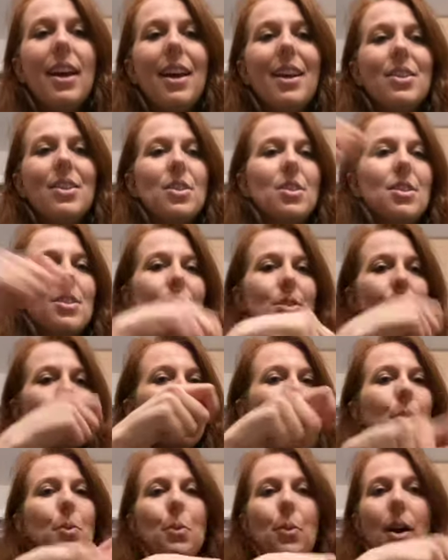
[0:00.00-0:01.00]
and just do
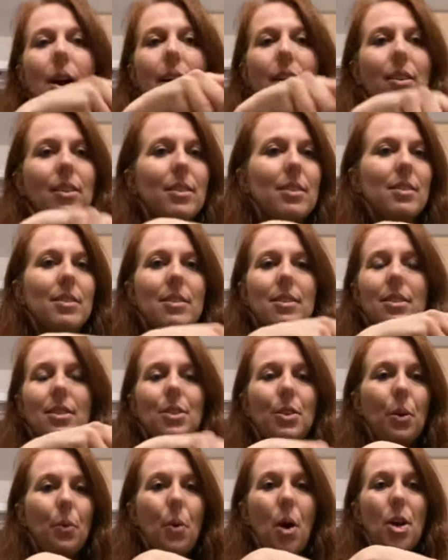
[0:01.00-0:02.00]
it while
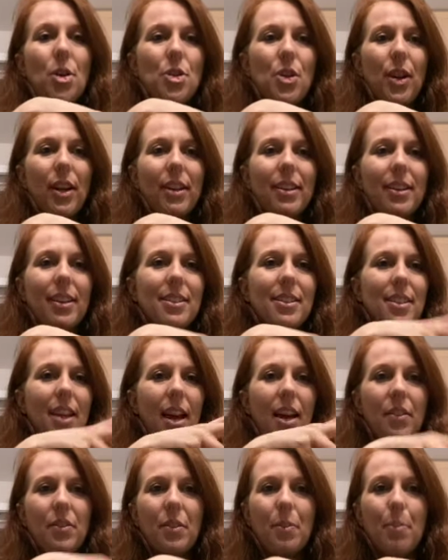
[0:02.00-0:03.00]
you're watching. It's
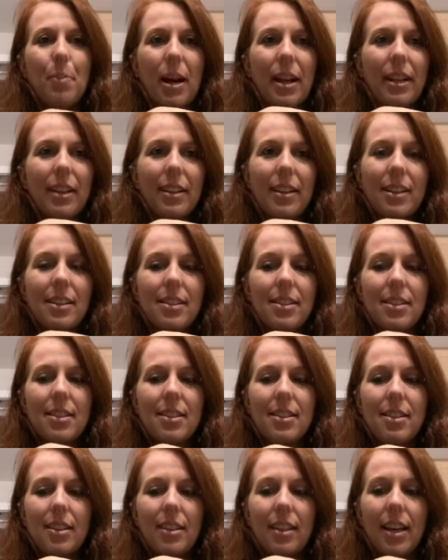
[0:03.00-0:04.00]
kind of a
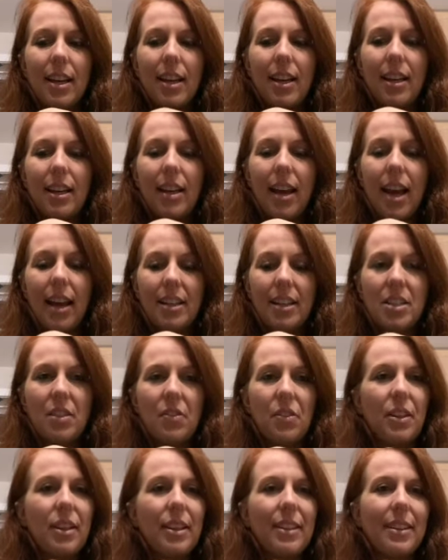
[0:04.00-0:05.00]
mindless like
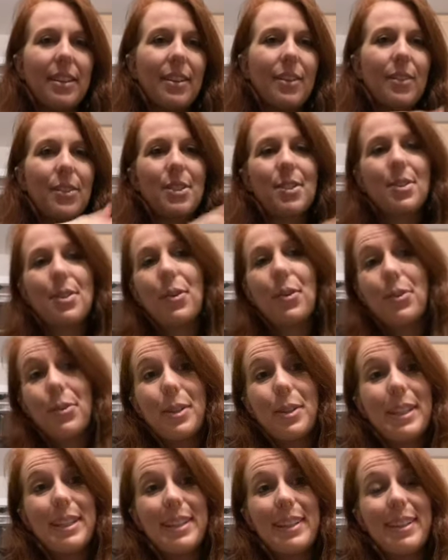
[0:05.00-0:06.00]
activity that you just don't
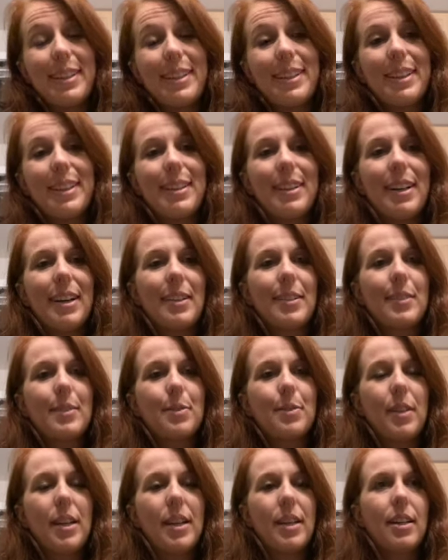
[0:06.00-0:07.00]
really need a lot of
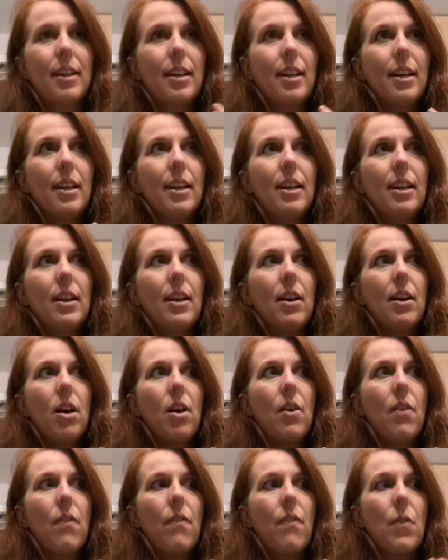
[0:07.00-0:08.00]
like
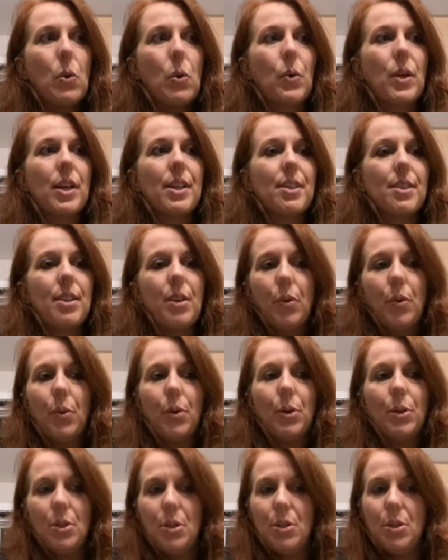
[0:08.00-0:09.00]
focus in
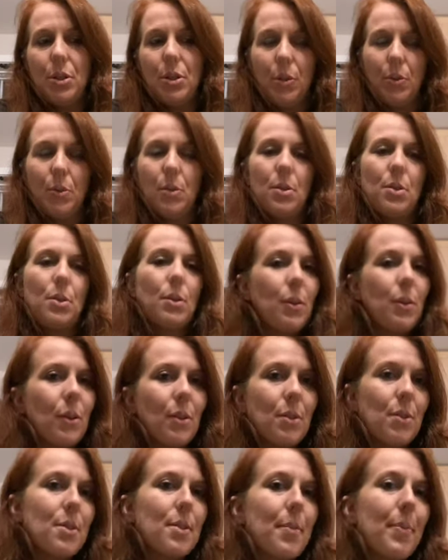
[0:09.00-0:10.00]
order to do, so you
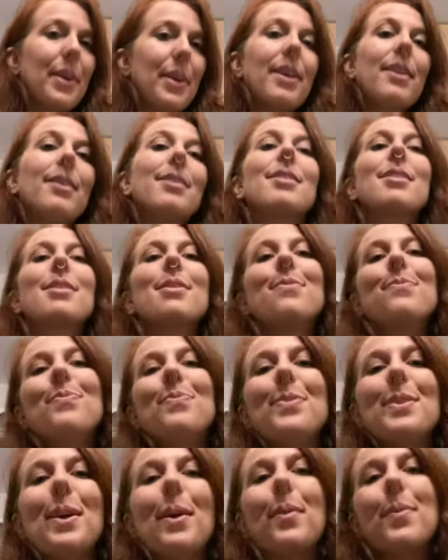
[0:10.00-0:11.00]
can do something else.
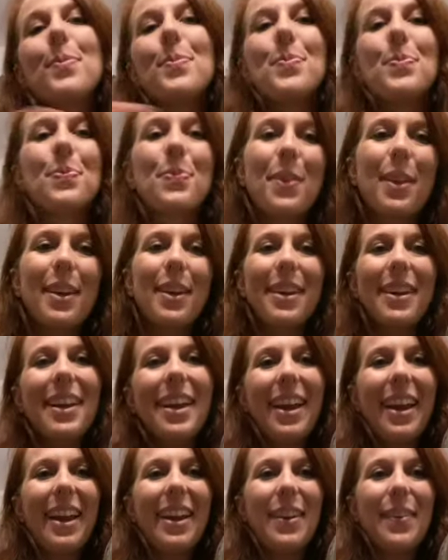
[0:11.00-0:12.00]
So
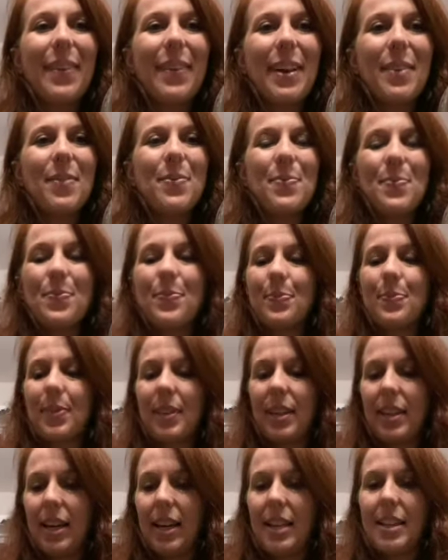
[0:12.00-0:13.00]
anyway,
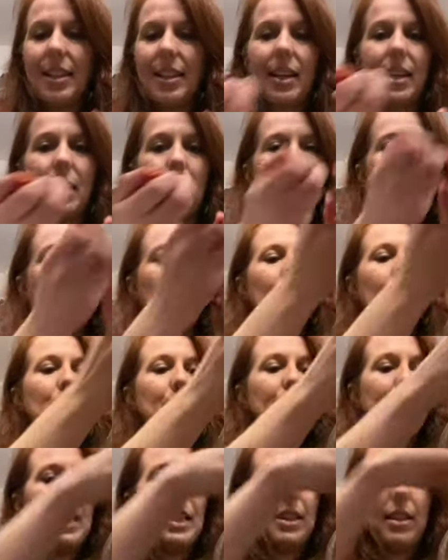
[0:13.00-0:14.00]
I could
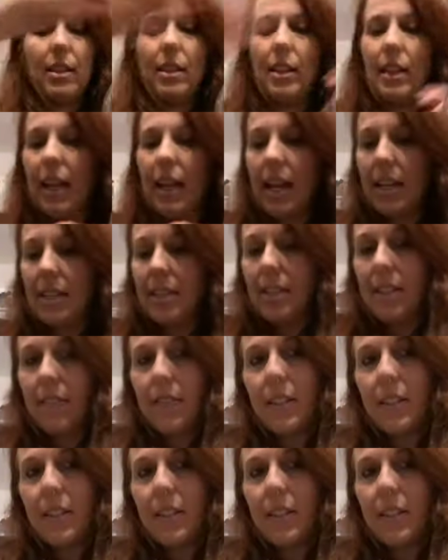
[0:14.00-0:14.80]
probably get the last of